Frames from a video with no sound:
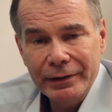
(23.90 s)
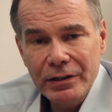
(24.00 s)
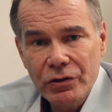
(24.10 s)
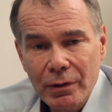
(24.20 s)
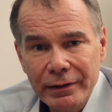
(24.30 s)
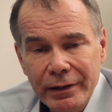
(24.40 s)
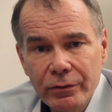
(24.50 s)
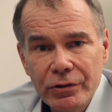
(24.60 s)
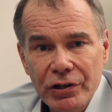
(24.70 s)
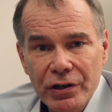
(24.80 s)
But there's one
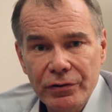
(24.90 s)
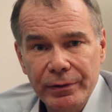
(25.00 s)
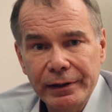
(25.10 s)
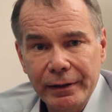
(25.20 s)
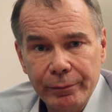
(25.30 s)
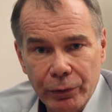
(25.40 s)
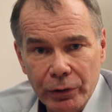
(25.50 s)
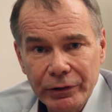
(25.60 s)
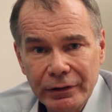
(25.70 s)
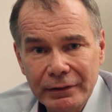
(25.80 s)
thing which is really
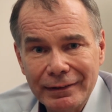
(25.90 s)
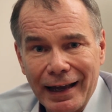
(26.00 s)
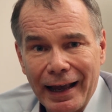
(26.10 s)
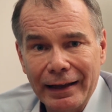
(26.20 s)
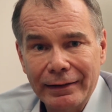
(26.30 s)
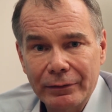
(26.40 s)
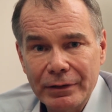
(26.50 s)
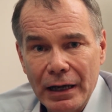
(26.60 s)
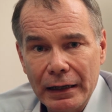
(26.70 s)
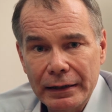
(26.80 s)
important,
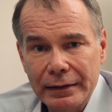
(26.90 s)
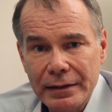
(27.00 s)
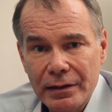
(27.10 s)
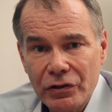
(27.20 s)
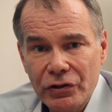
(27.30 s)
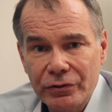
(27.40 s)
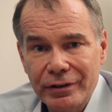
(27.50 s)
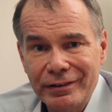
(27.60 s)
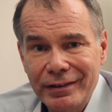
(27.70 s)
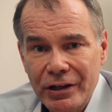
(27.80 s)
and it is
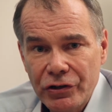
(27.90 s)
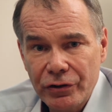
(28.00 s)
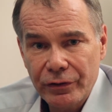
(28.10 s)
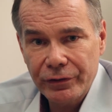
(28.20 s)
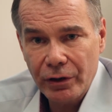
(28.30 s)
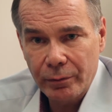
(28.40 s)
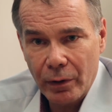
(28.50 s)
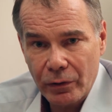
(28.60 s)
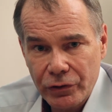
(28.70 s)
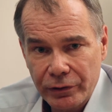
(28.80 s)
also the nature of the
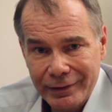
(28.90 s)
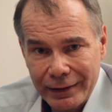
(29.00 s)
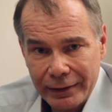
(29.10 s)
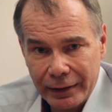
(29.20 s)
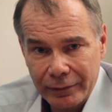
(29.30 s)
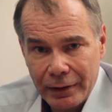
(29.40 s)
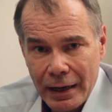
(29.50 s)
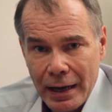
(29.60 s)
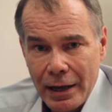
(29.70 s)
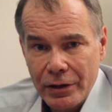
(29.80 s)
hormones you're
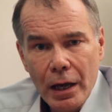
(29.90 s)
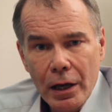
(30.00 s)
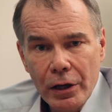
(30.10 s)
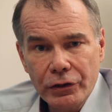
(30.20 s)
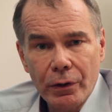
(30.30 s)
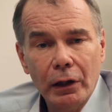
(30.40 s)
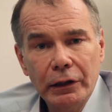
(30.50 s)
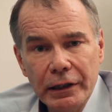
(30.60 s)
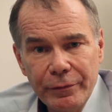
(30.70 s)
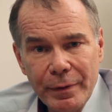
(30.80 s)
taking.
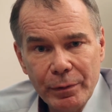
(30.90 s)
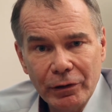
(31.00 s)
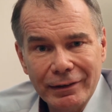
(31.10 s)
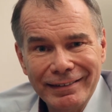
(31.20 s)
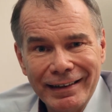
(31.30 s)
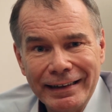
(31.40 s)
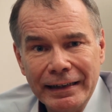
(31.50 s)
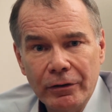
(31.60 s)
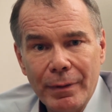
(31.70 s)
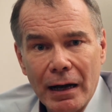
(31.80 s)
So a lot of people are
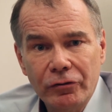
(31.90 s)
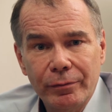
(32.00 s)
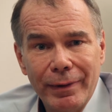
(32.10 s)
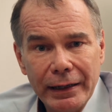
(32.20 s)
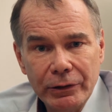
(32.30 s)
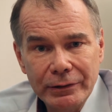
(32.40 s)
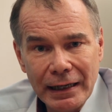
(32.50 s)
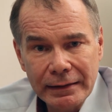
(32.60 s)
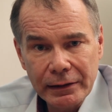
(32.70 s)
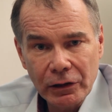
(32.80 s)
talking about
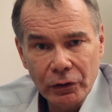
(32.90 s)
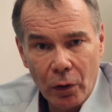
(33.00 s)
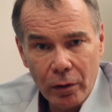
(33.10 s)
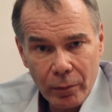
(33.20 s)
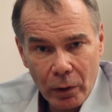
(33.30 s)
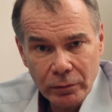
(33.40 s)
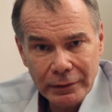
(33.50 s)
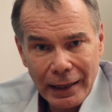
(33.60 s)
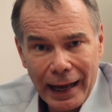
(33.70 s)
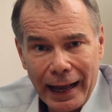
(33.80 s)
bioidentical
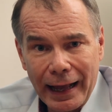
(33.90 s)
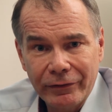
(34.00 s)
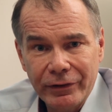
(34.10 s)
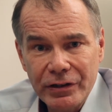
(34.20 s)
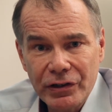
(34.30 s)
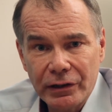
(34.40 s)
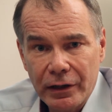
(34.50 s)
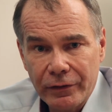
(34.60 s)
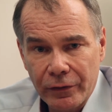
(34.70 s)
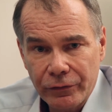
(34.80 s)
hormone, and there's
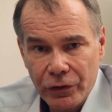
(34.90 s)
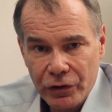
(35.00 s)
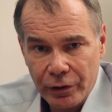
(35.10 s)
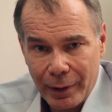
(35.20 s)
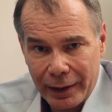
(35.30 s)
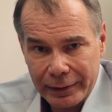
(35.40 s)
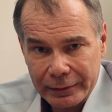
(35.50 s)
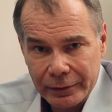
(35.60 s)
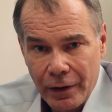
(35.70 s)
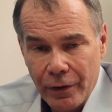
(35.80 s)
a lot of confusion
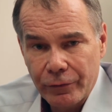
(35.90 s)
about it.